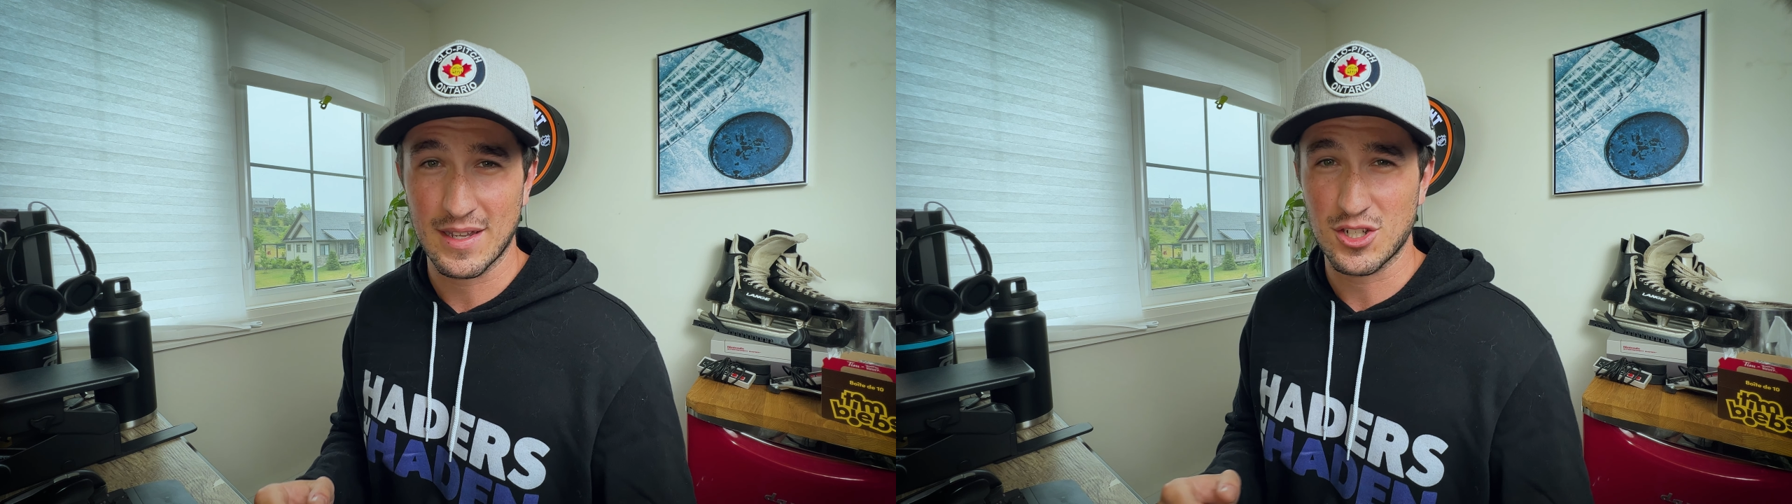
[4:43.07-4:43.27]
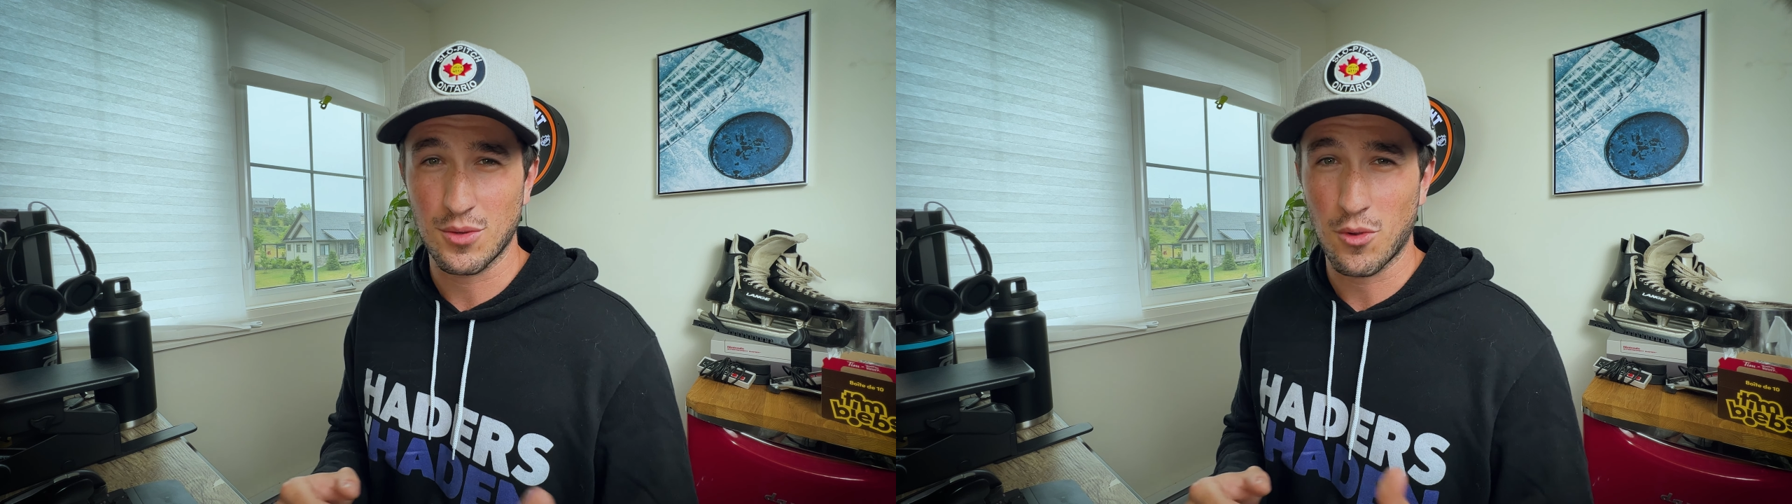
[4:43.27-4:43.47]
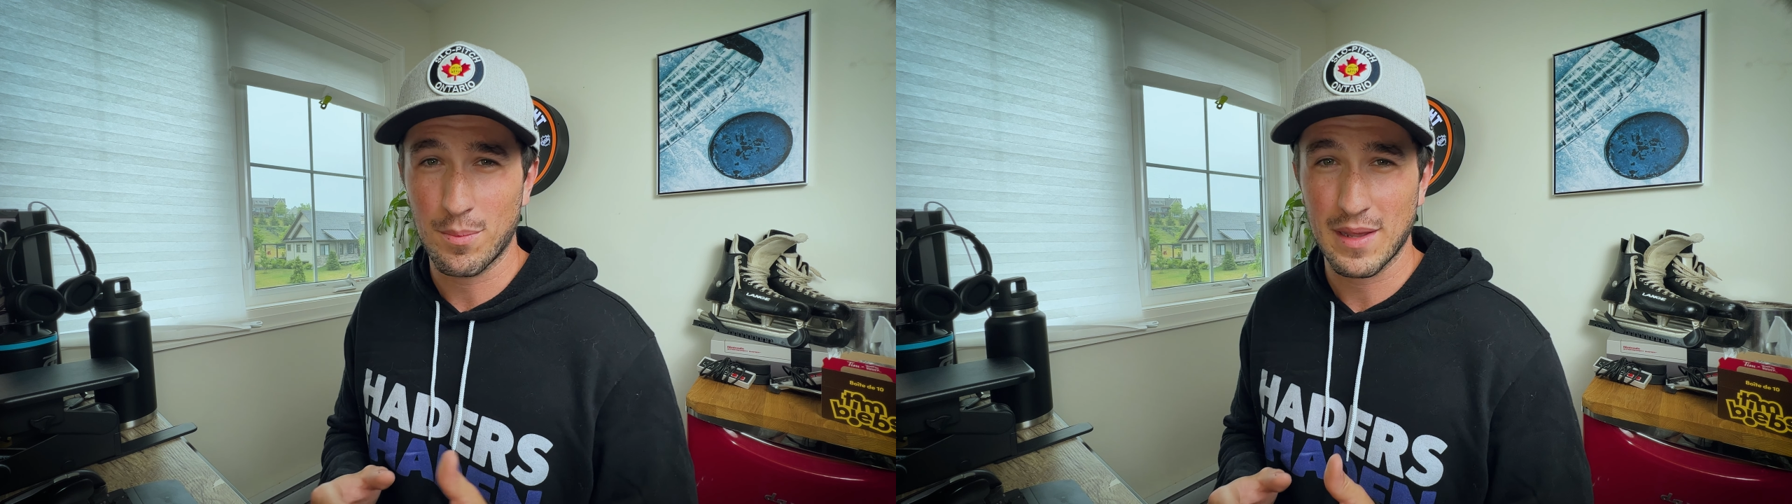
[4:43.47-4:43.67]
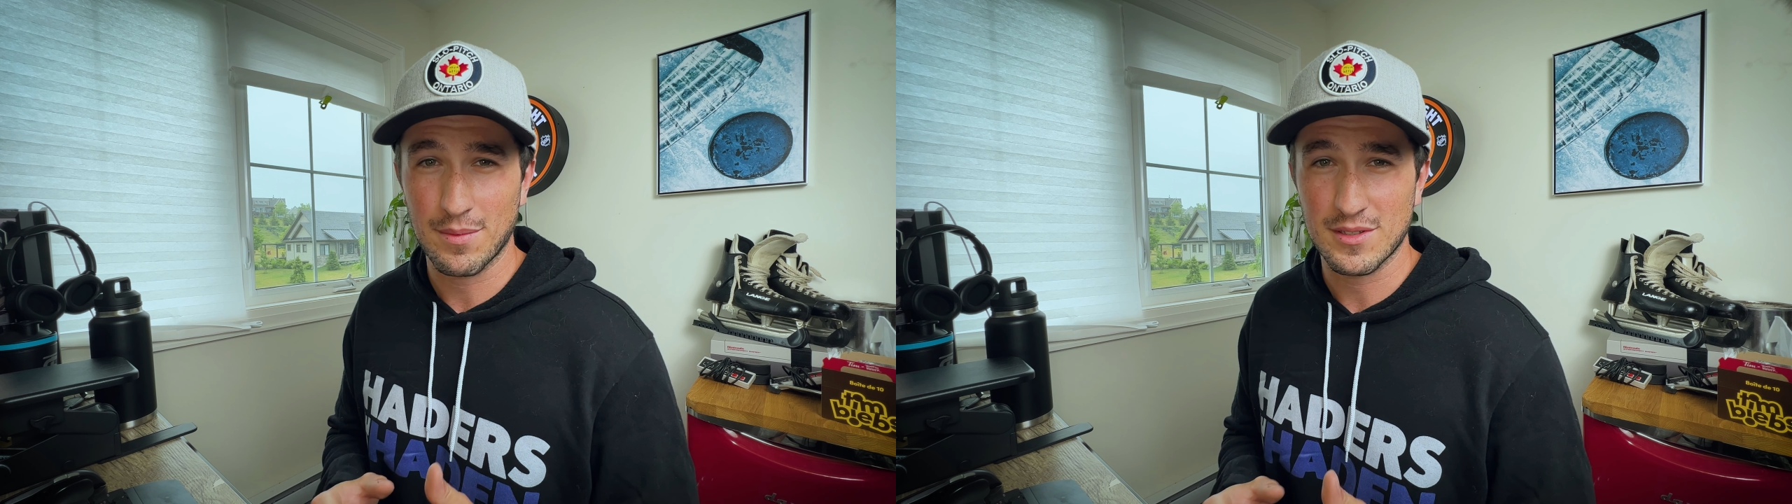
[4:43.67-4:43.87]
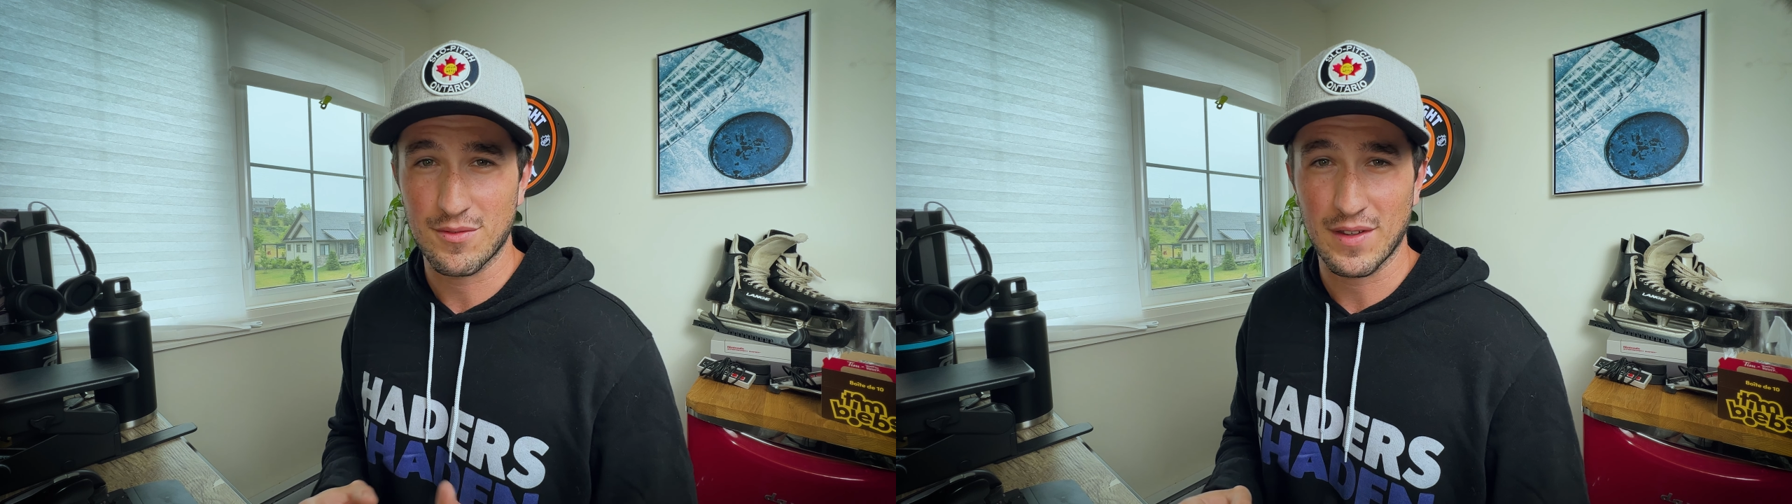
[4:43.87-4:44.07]
that you won't be
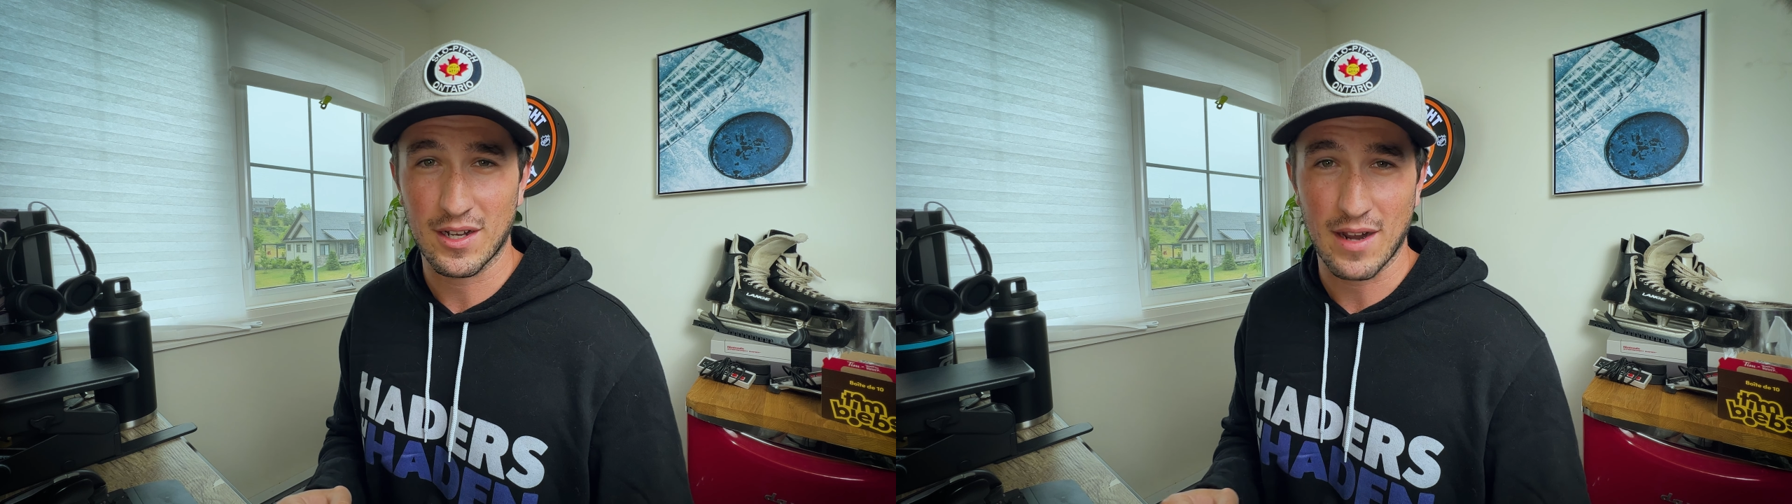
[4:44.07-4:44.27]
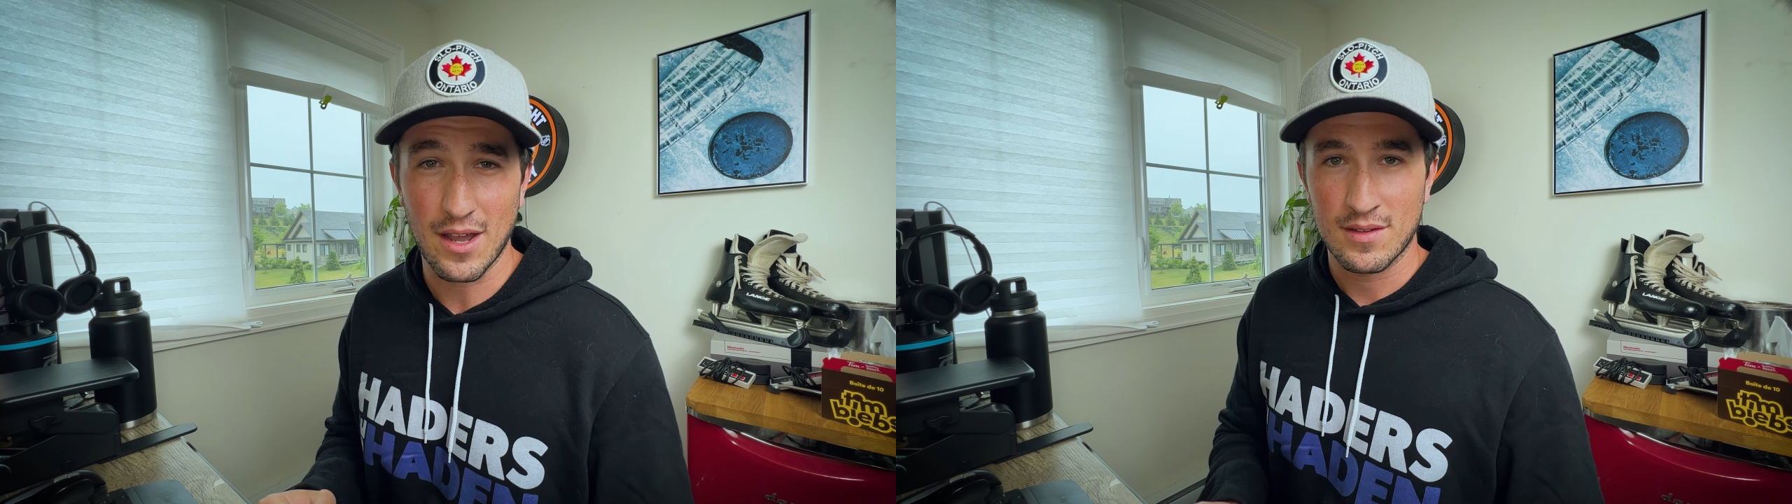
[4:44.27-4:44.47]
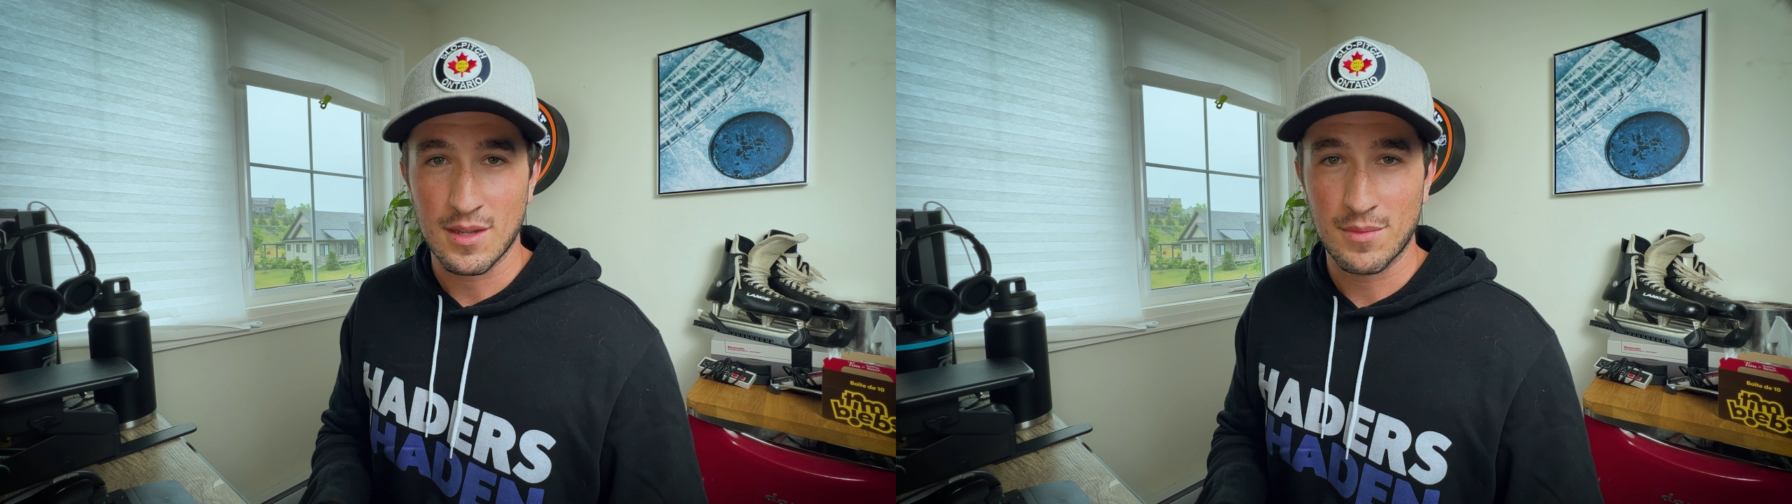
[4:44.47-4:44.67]
able to figure out.